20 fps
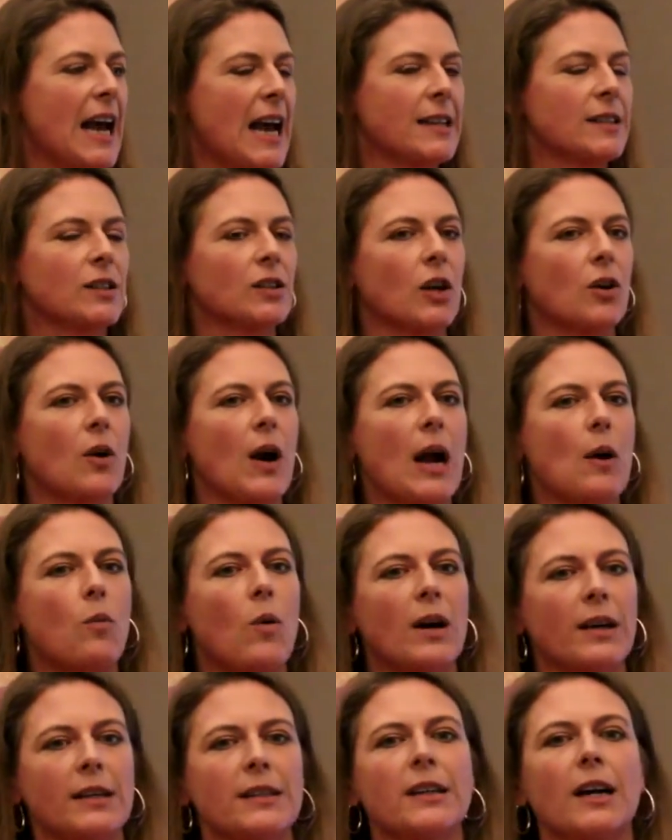And so I
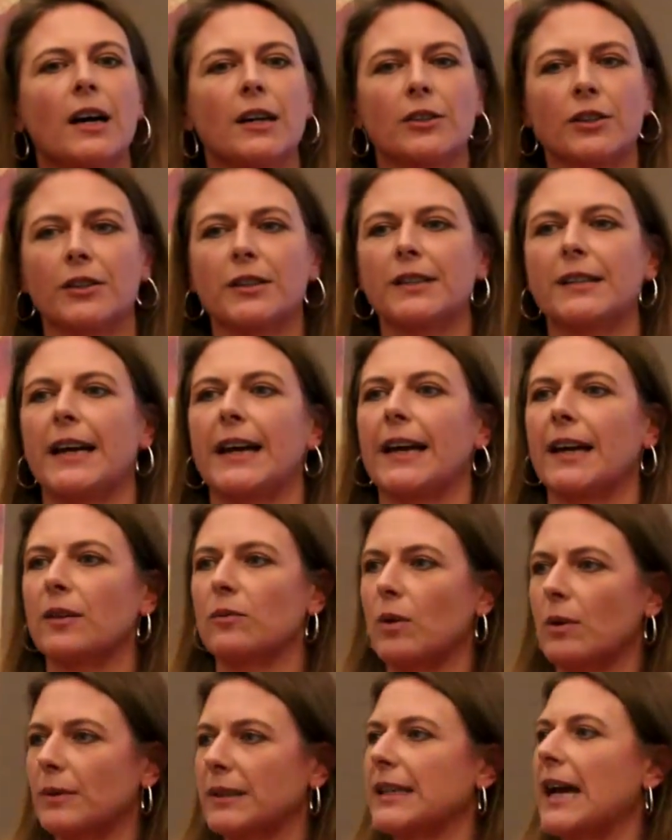wanted to
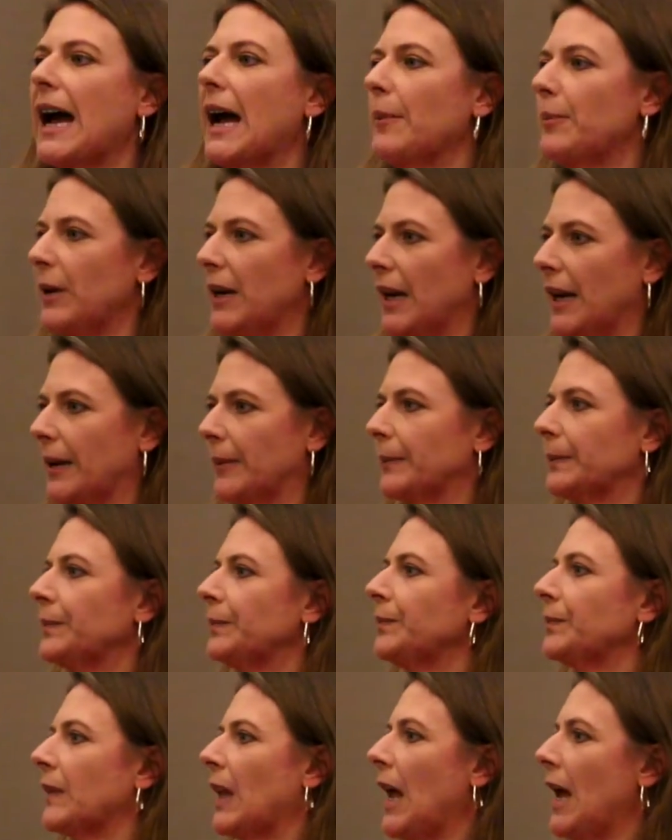understand what was happening
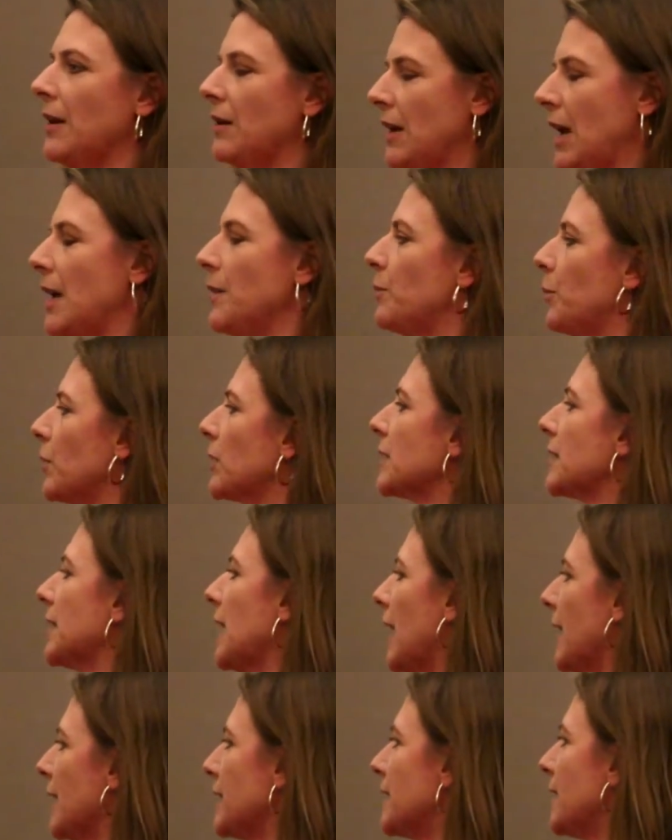and put a
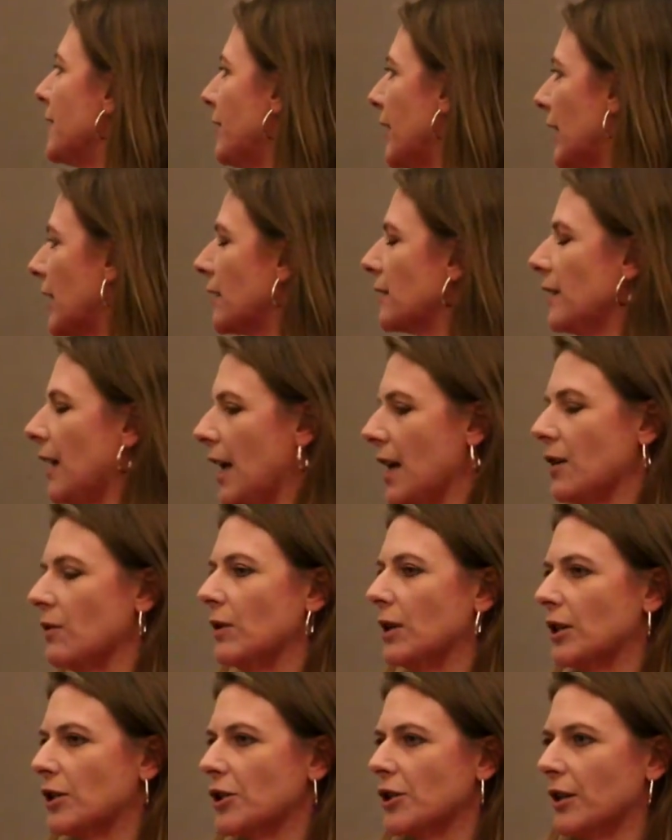scientific
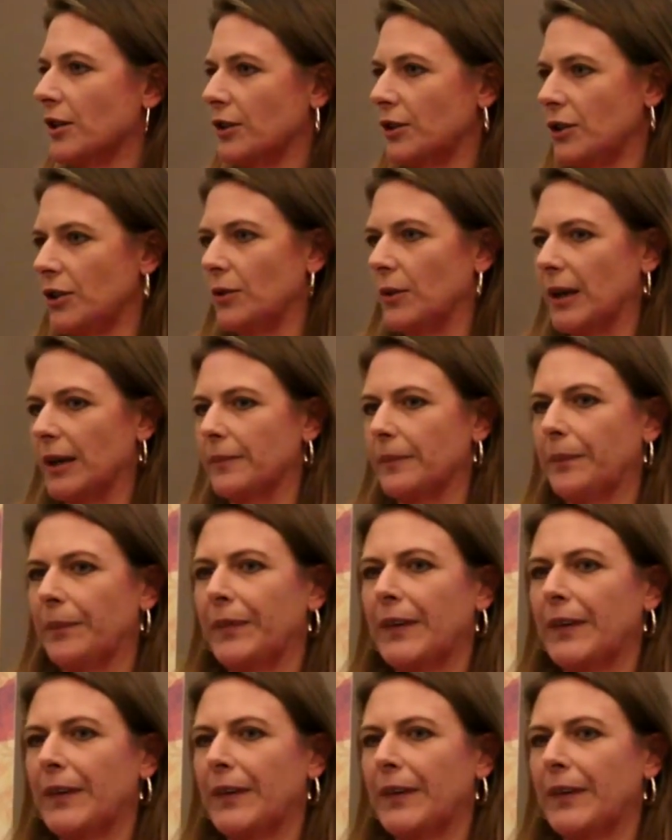language to it.